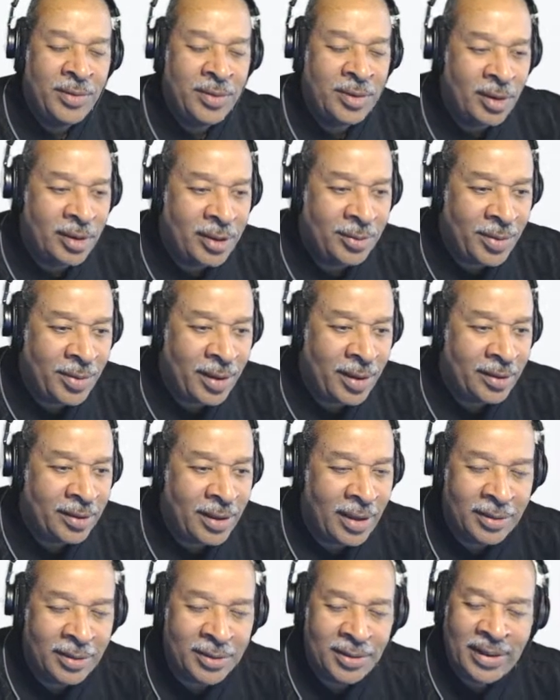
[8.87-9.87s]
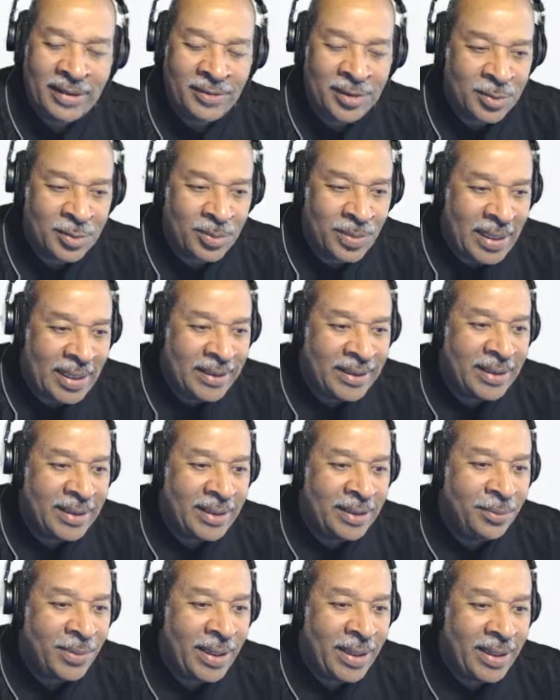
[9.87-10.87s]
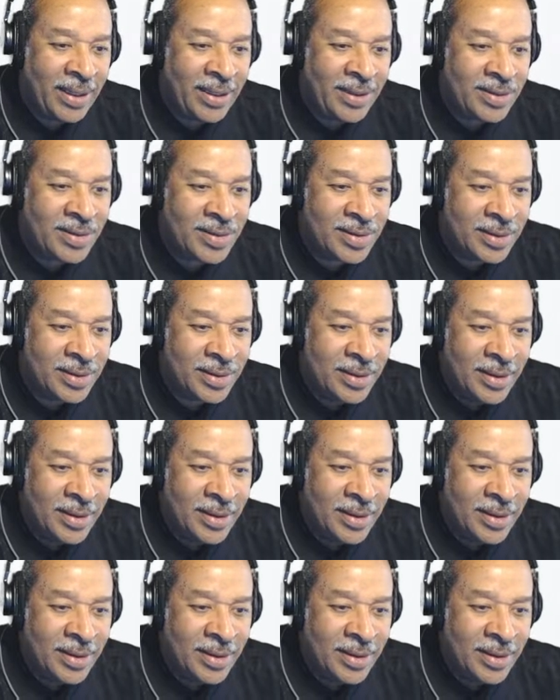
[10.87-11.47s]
talked about how the devil is blinding the minds,